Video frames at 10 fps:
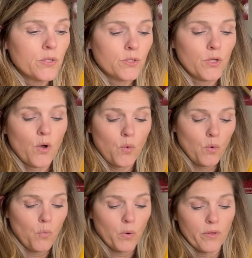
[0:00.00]

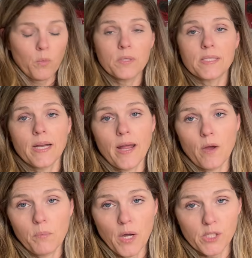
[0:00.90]
So one of the ones that I
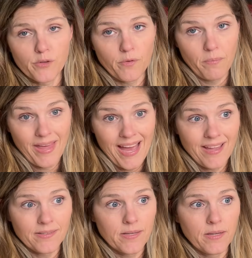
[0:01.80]
unboxed from
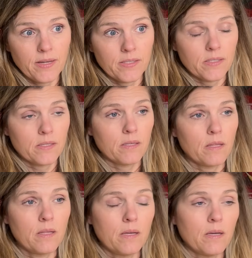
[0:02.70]
that, it's
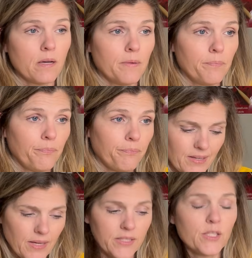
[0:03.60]

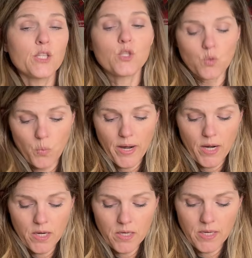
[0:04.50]
the
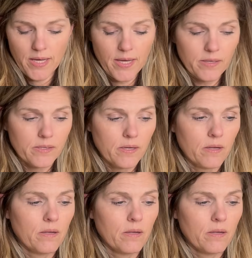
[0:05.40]
square kit.